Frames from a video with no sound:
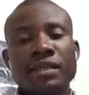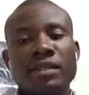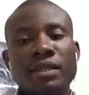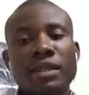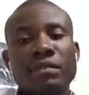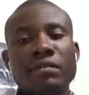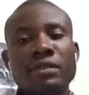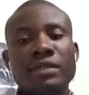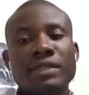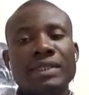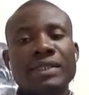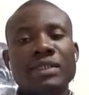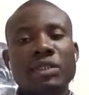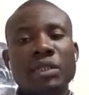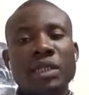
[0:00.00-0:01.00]

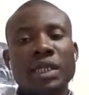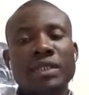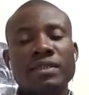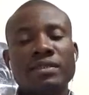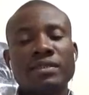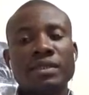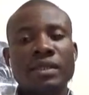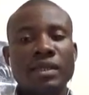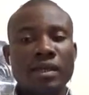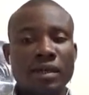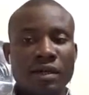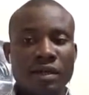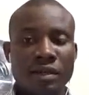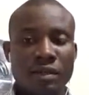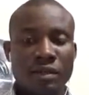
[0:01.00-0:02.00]
Nyquist-Shannon
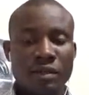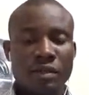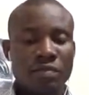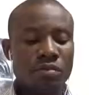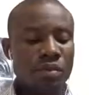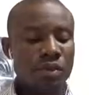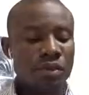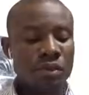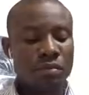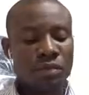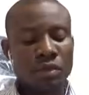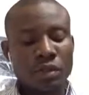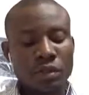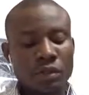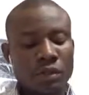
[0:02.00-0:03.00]

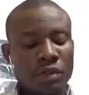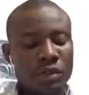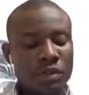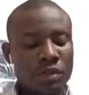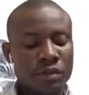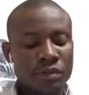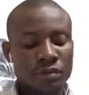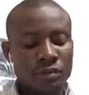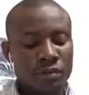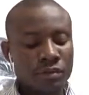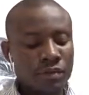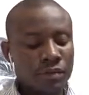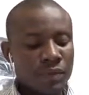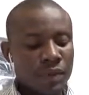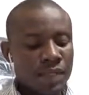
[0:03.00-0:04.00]
principle of theory.
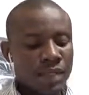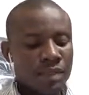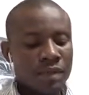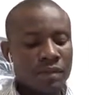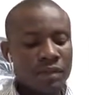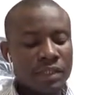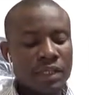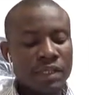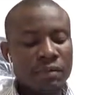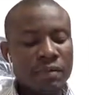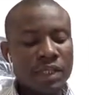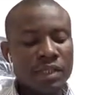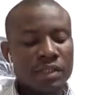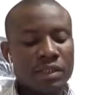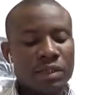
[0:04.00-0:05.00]
So if you
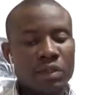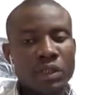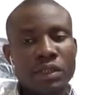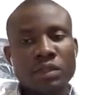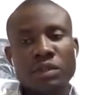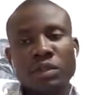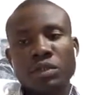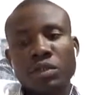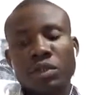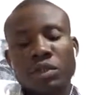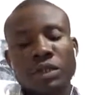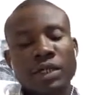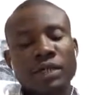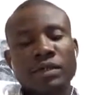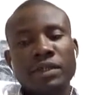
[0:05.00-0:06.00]
sample at this rate, you're sure
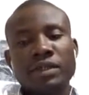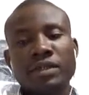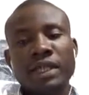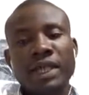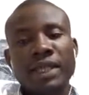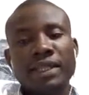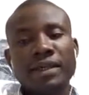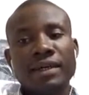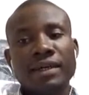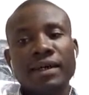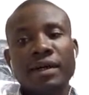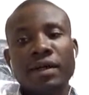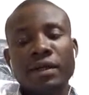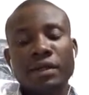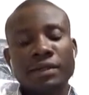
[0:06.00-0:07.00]
you are going to get
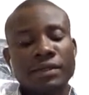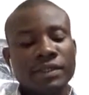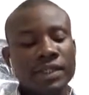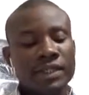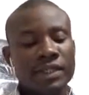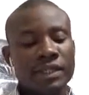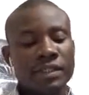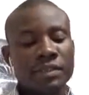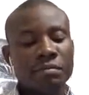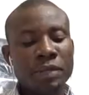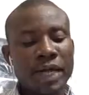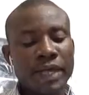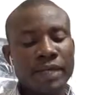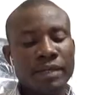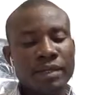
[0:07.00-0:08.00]
all your signals
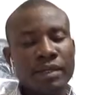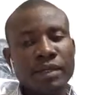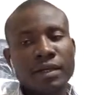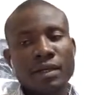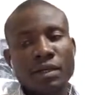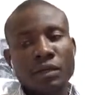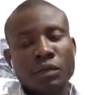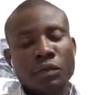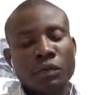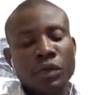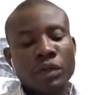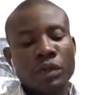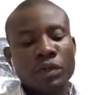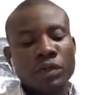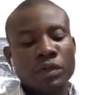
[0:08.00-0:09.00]
back
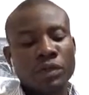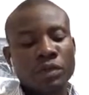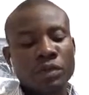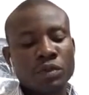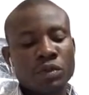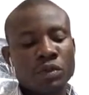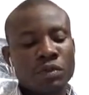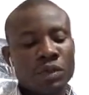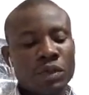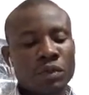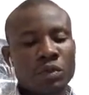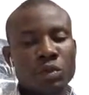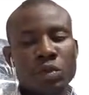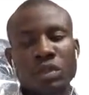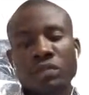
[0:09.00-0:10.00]
when you
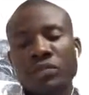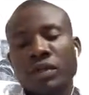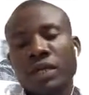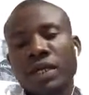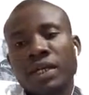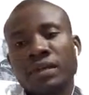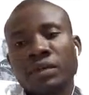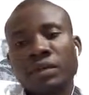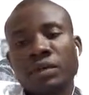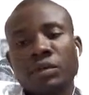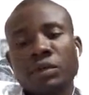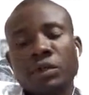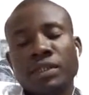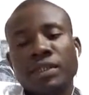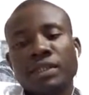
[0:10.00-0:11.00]
transfer, or
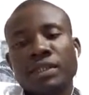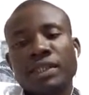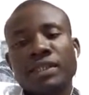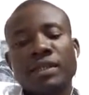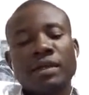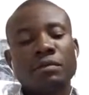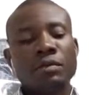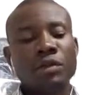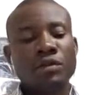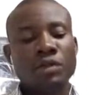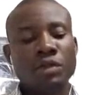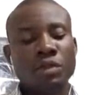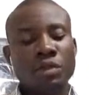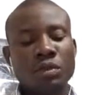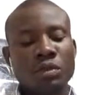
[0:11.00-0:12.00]
when the signal moves
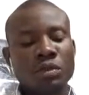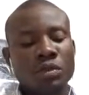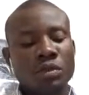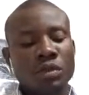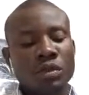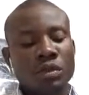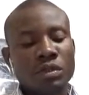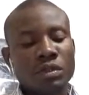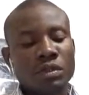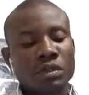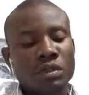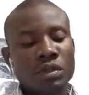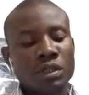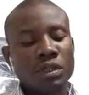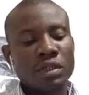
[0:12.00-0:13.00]
to
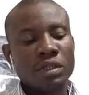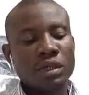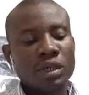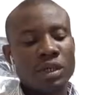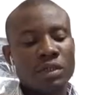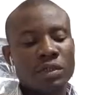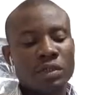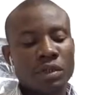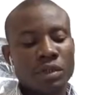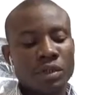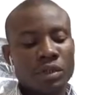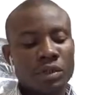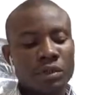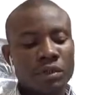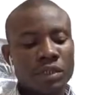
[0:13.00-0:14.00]
the
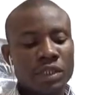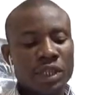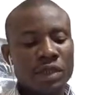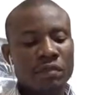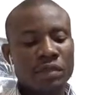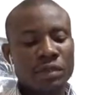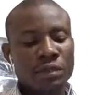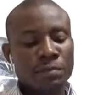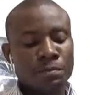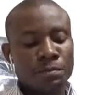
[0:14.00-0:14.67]
receiver.